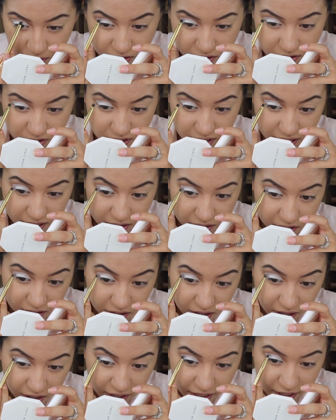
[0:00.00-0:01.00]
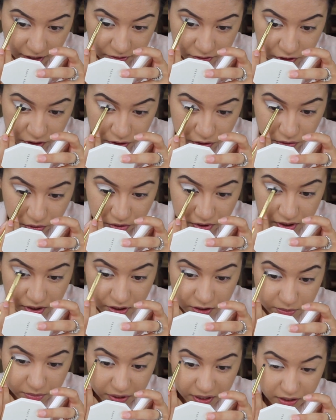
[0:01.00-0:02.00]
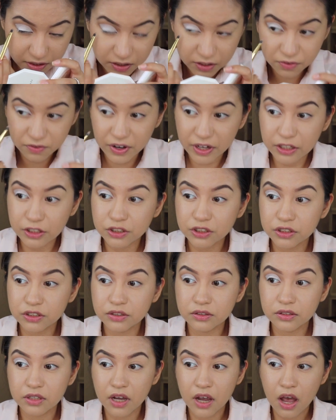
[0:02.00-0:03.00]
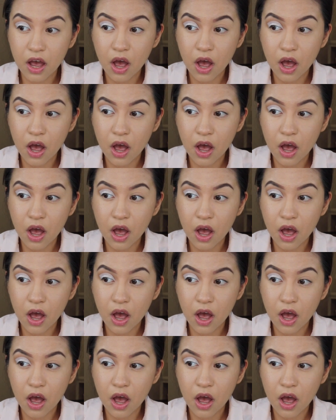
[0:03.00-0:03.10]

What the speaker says: Sadly, I have to do this because if I just